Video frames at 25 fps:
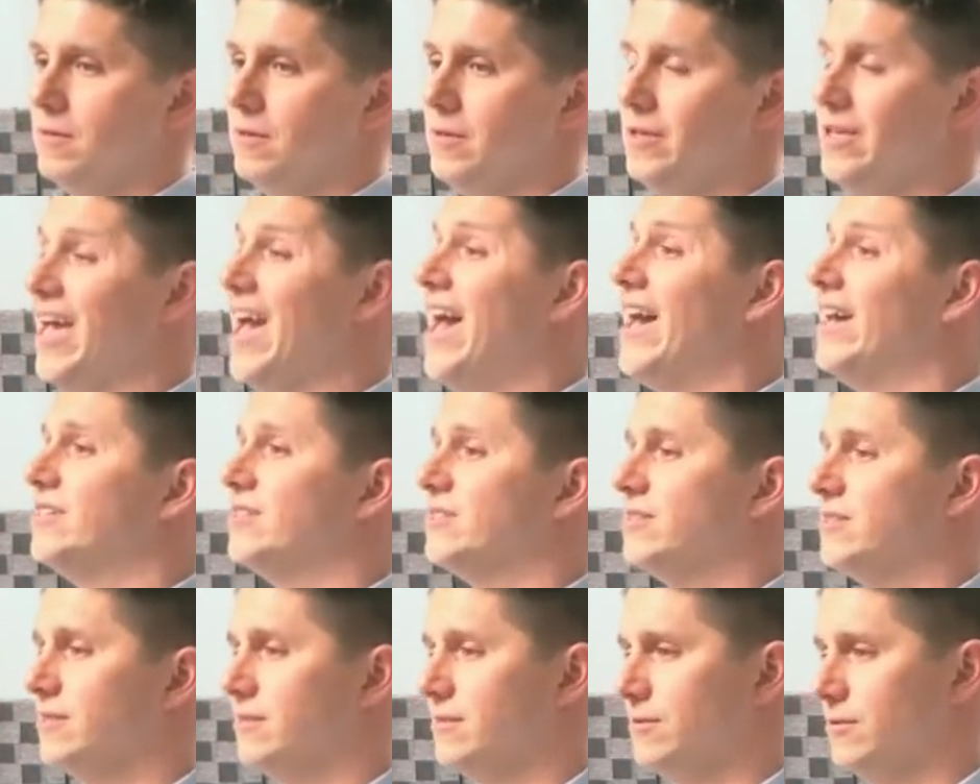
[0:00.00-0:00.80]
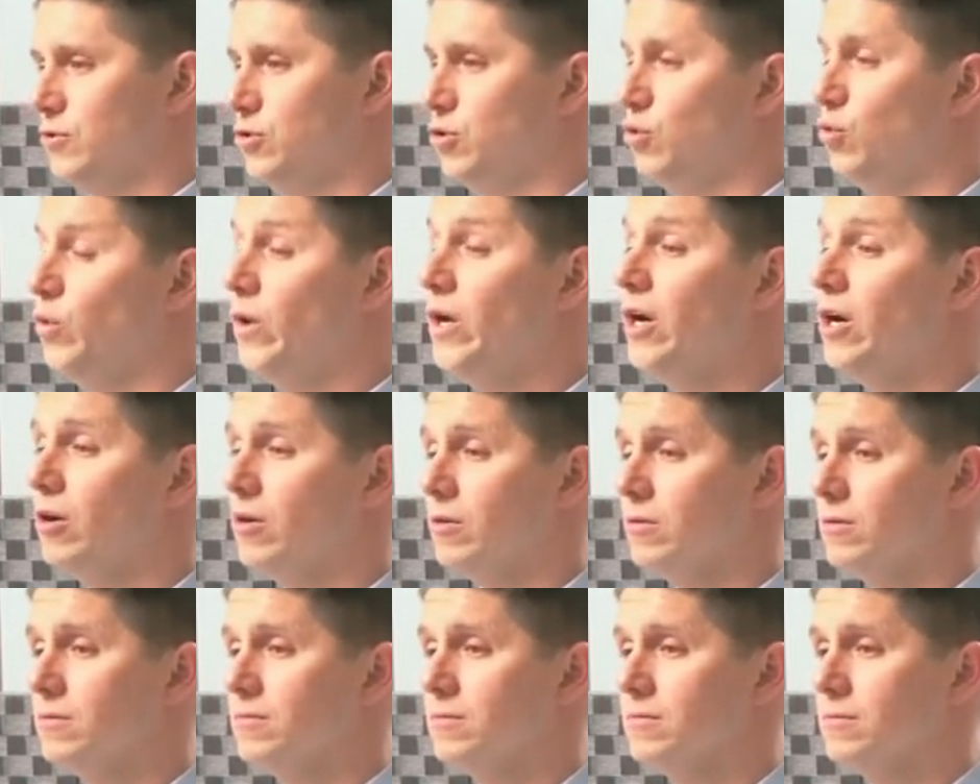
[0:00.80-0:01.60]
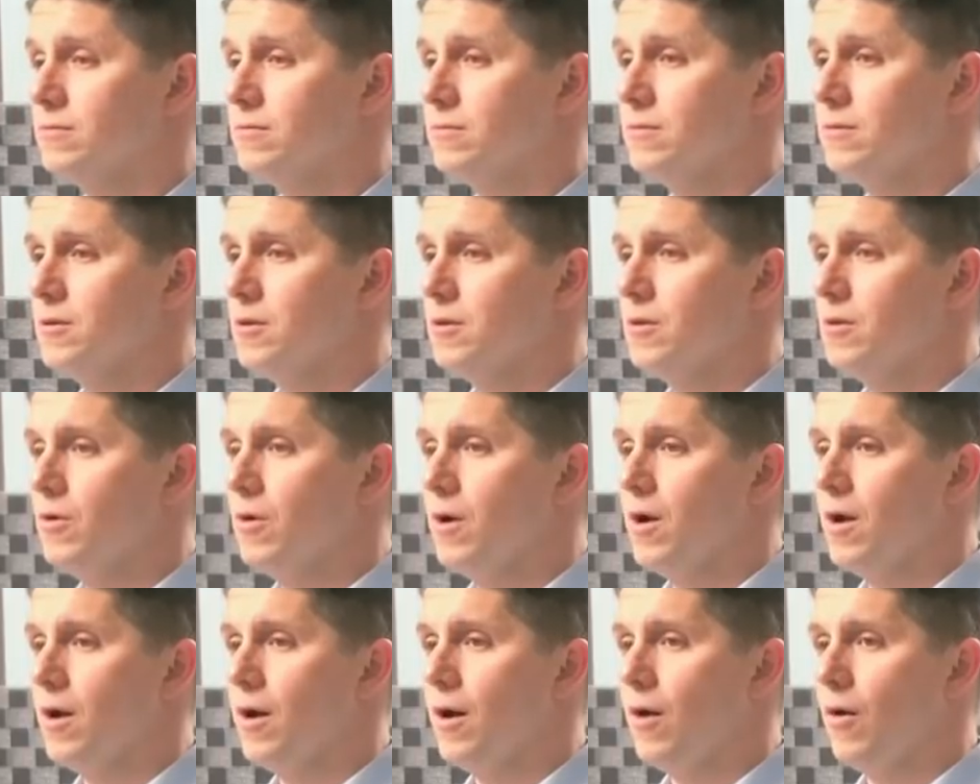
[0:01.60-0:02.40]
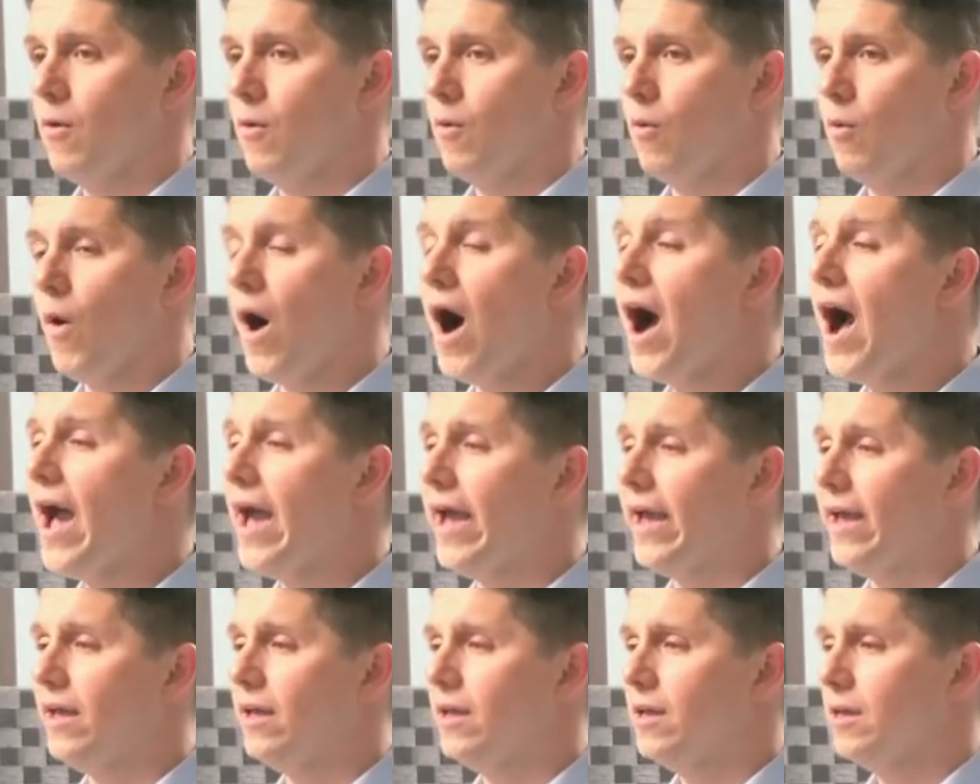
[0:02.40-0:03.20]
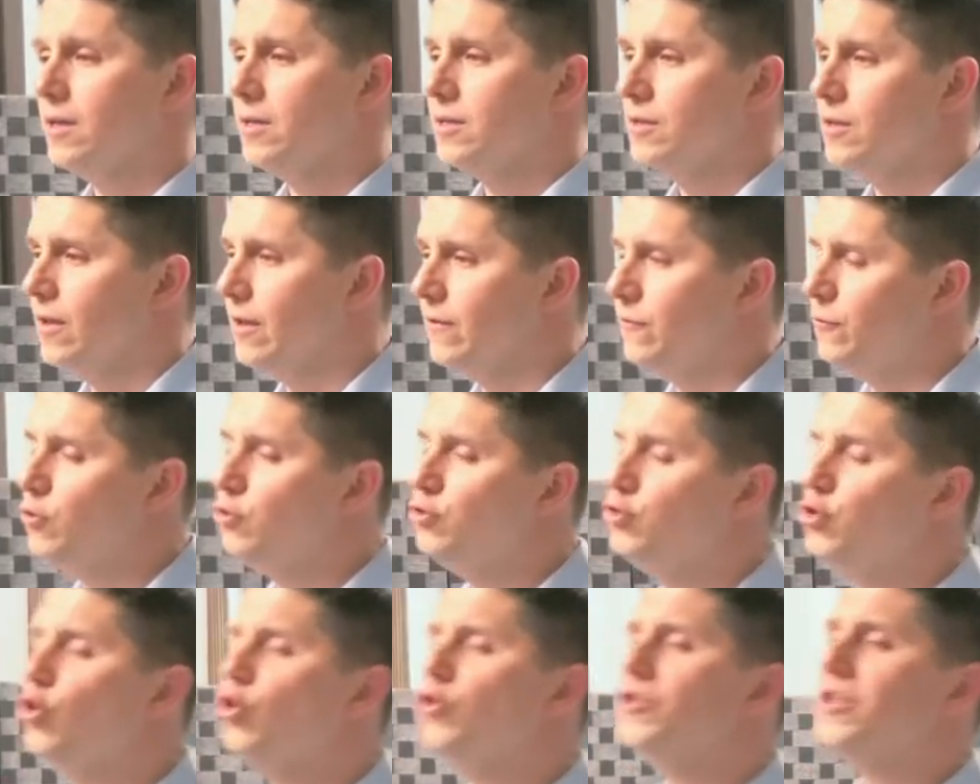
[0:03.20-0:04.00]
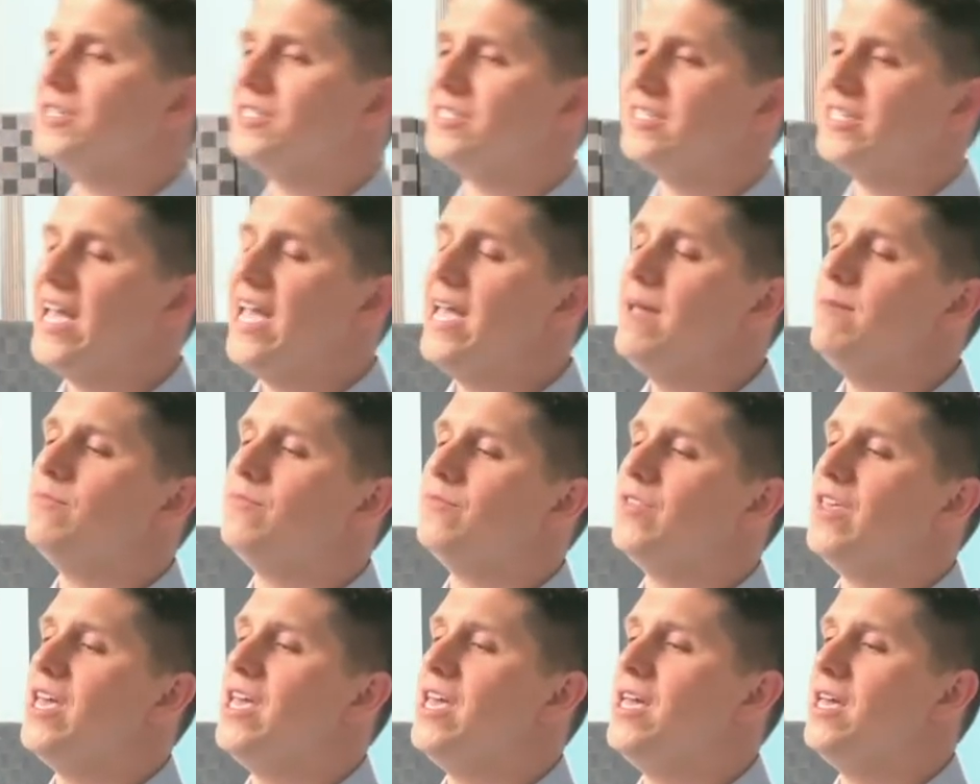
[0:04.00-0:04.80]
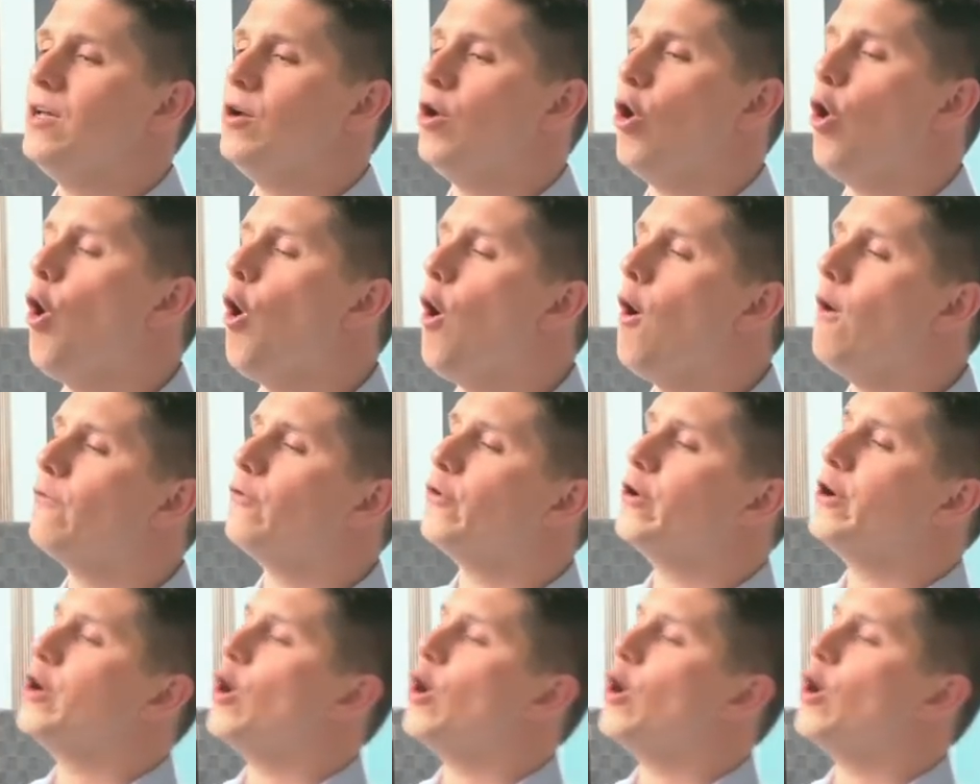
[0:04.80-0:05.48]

Yes, you will. Why? If you do the same thing over